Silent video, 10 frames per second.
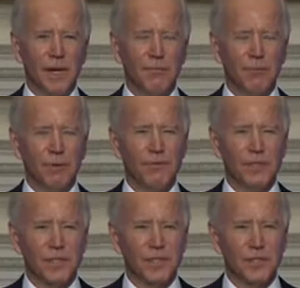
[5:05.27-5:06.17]
had
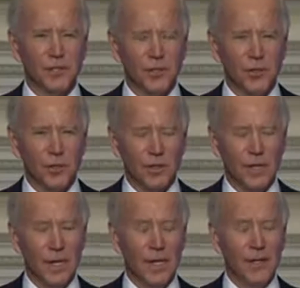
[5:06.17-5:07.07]
previously secured.
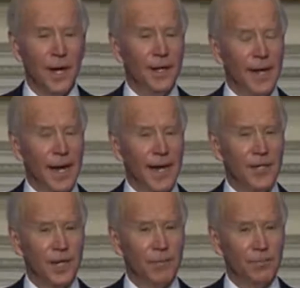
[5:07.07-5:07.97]
Not in hand
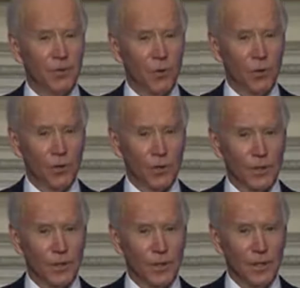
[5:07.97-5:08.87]
yet, but ordered.
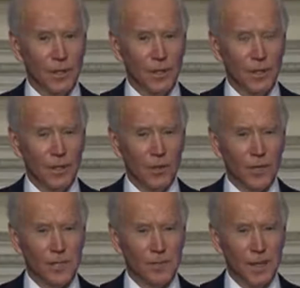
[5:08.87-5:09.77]

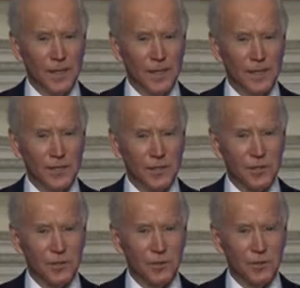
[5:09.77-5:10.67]
We expect these
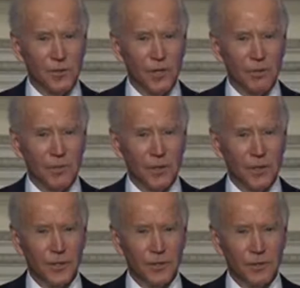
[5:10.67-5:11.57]
additional 200
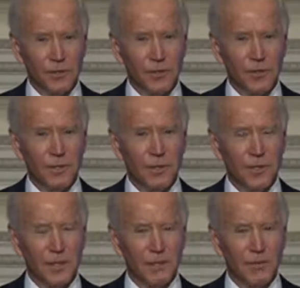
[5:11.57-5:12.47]
million doses to be
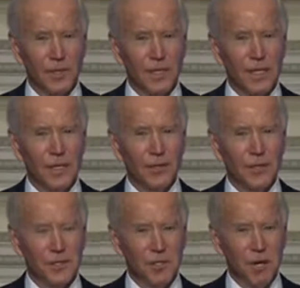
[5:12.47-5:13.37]
delivered
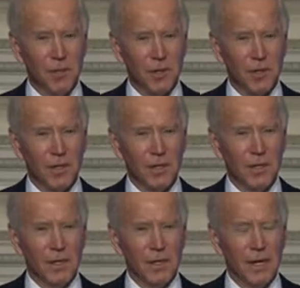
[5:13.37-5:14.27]
this summer.
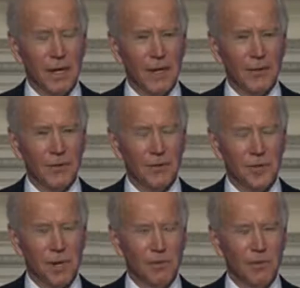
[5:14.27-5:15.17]
And
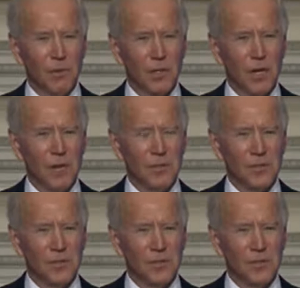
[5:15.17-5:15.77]
some of it will come